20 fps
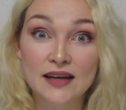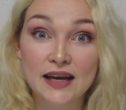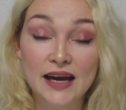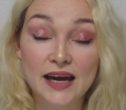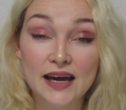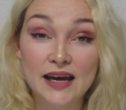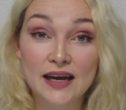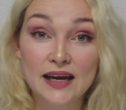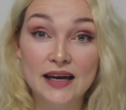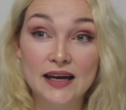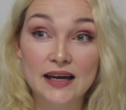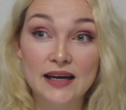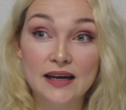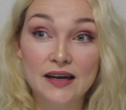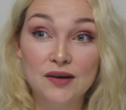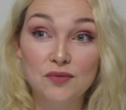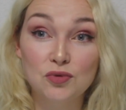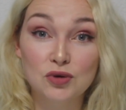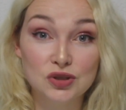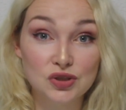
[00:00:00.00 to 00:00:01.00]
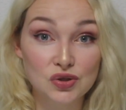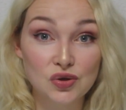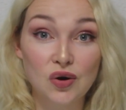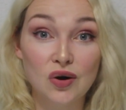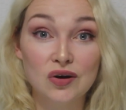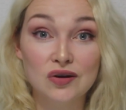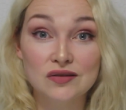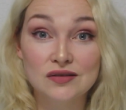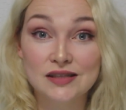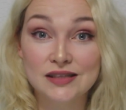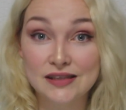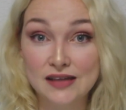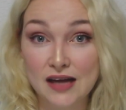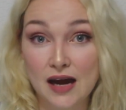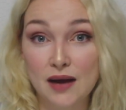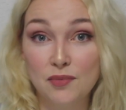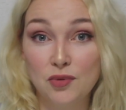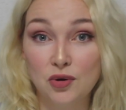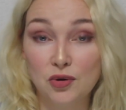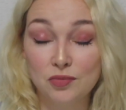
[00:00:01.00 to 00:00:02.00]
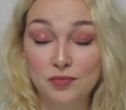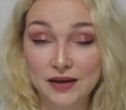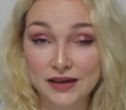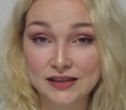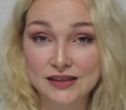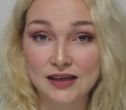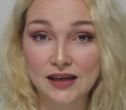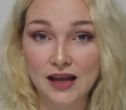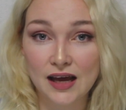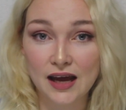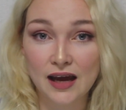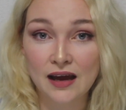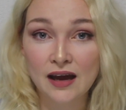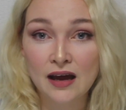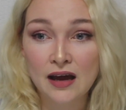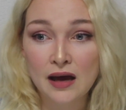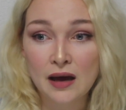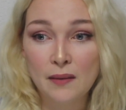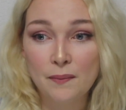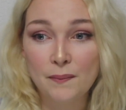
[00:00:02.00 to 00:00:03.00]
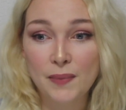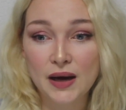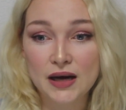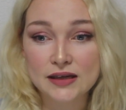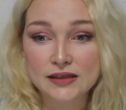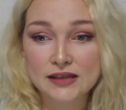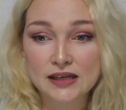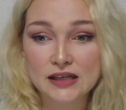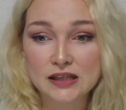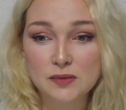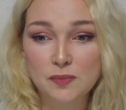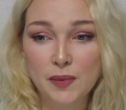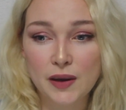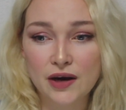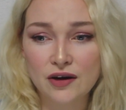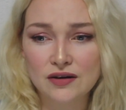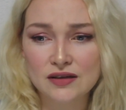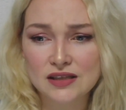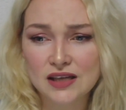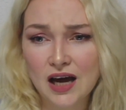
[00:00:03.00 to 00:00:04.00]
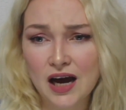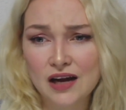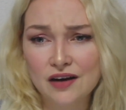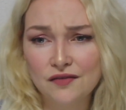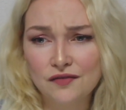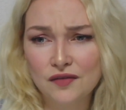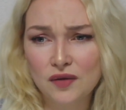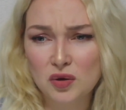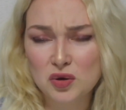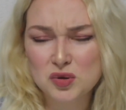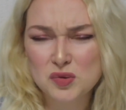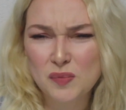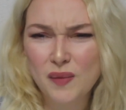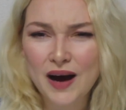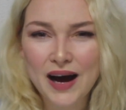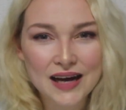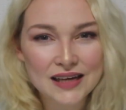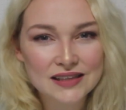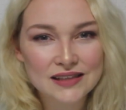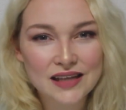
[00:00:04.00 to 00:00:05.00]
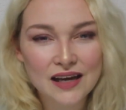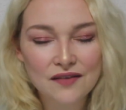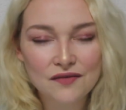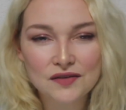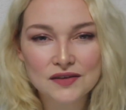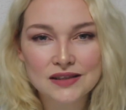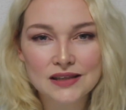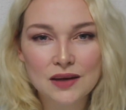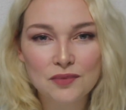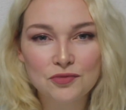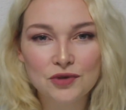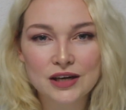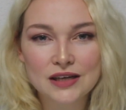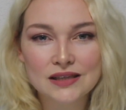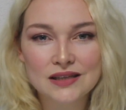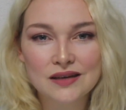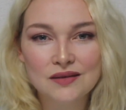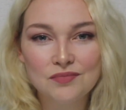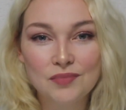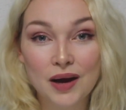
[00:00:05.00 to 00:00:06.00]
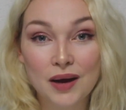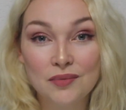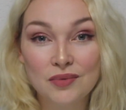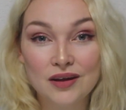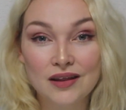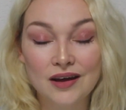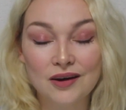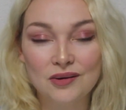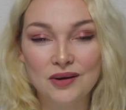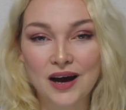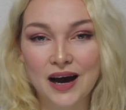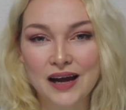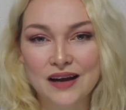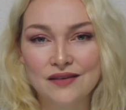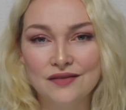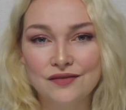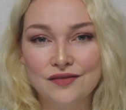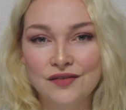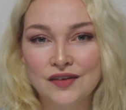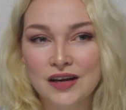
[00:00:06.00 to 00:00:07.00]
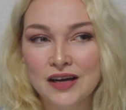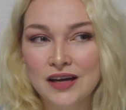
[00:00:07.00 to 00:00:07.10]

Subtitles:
He was not stable mentally, but his parents kind of looked past that for some reason. Maybe they were kind of